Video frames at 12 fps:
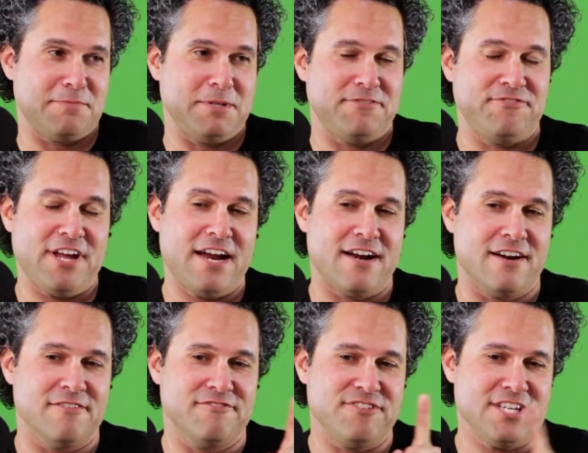be
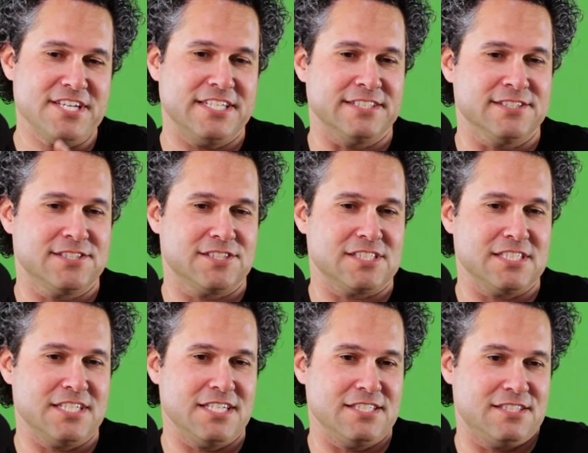fair, Vince
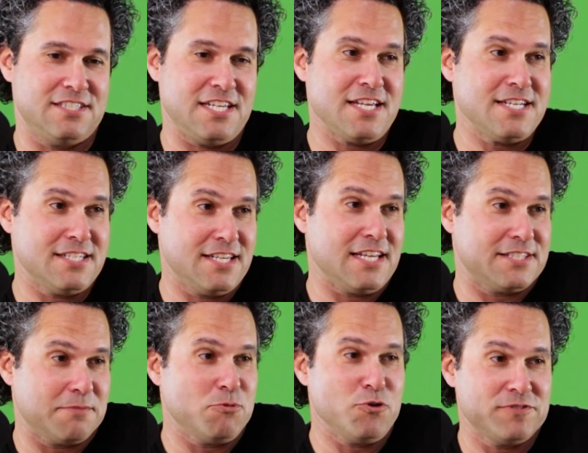did get
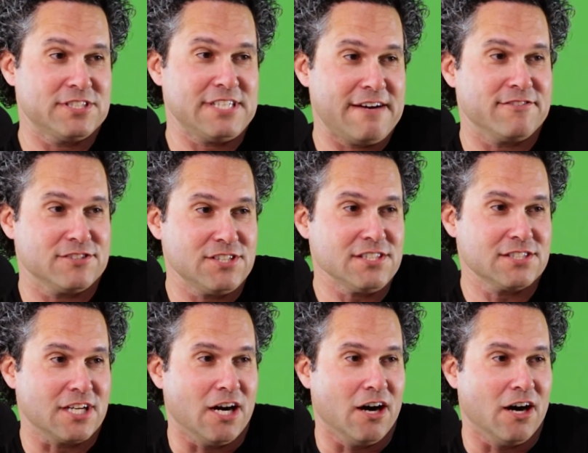to move to San Francisco.